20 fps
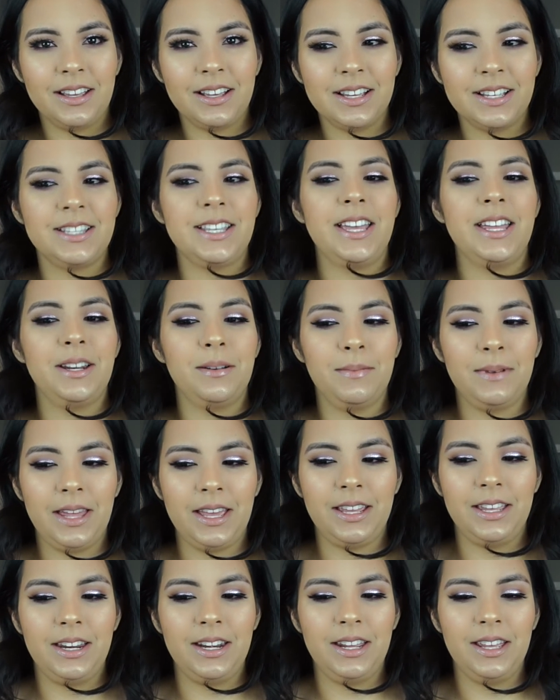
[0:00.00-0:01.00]
because I end up
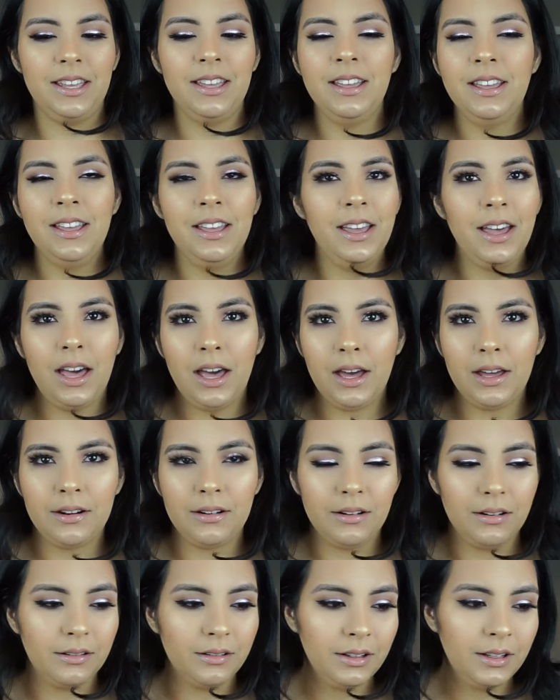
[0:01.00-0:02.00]
liking it. I
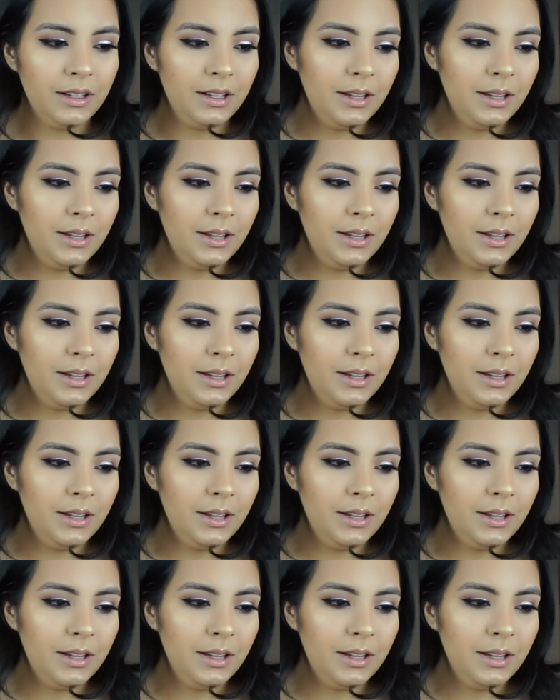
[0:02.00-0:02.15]
don't know.